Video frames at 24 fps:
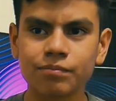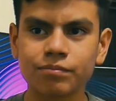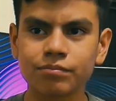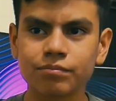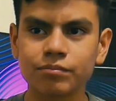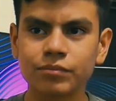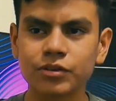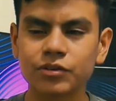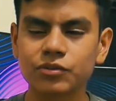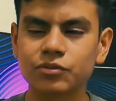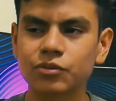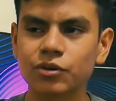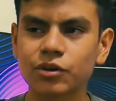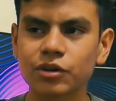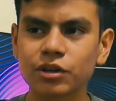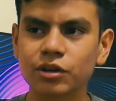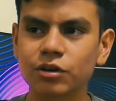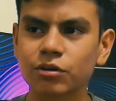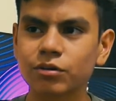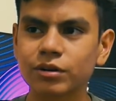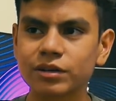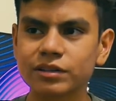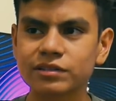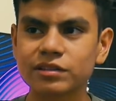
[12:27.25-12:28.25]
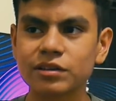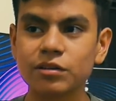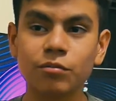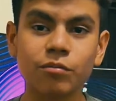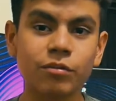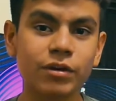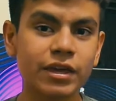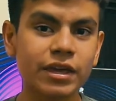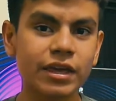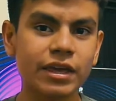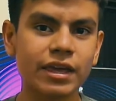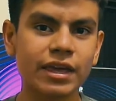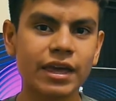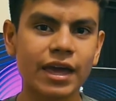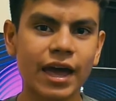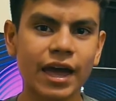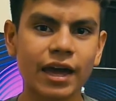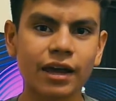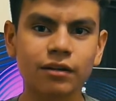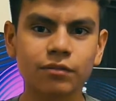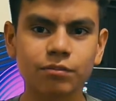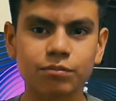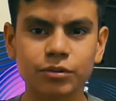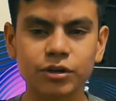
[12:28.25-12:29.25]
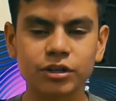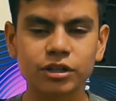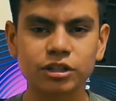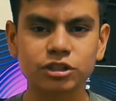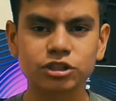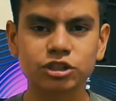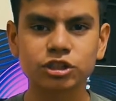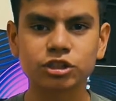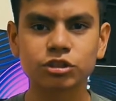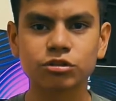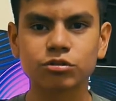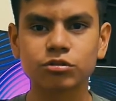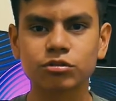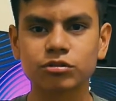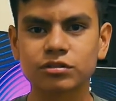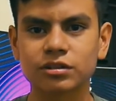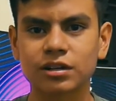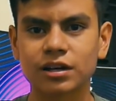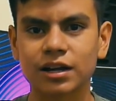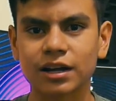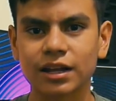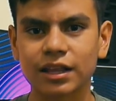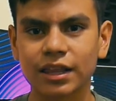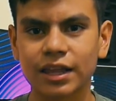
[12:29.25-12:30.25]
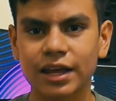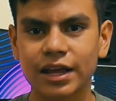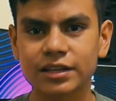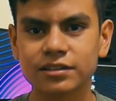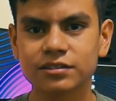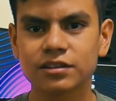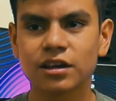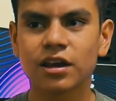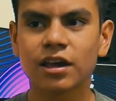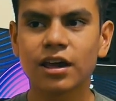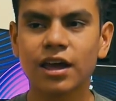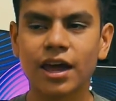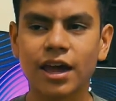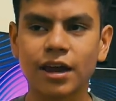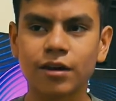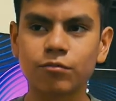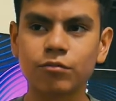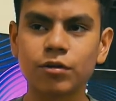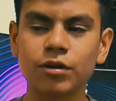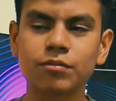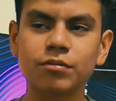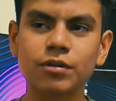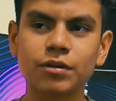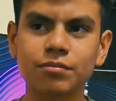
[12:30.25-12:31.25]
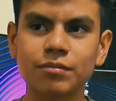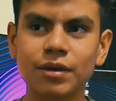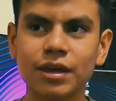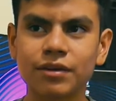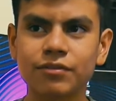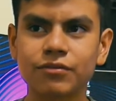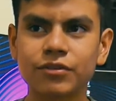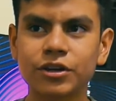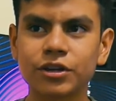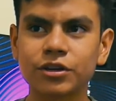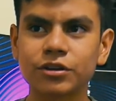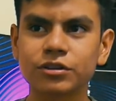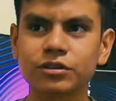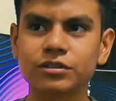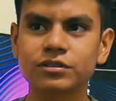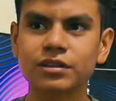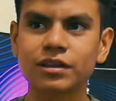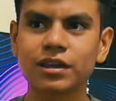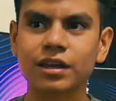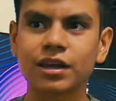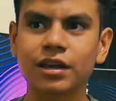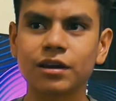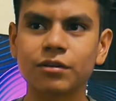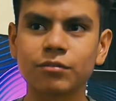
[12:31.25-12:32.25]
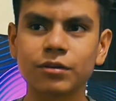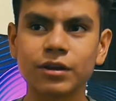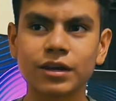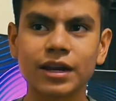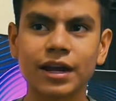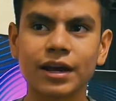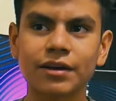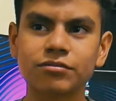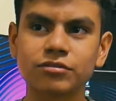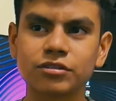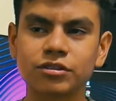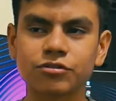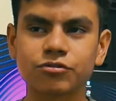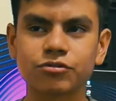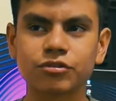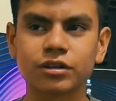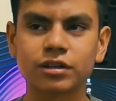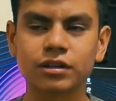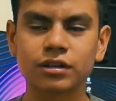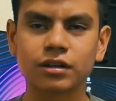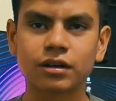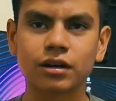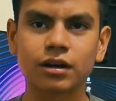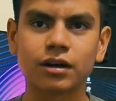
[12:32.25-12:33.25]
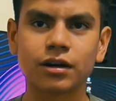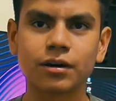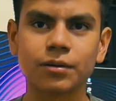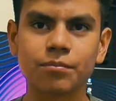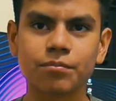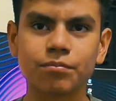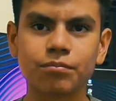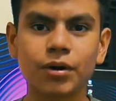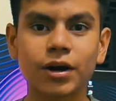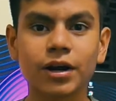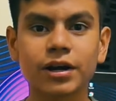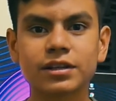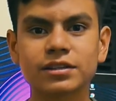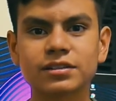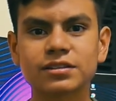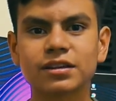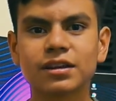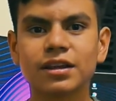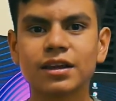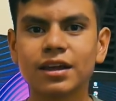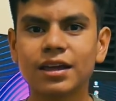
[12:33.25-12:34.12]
before the quarantine, we had production crews in our class, and we would make videos and we'd have different parts.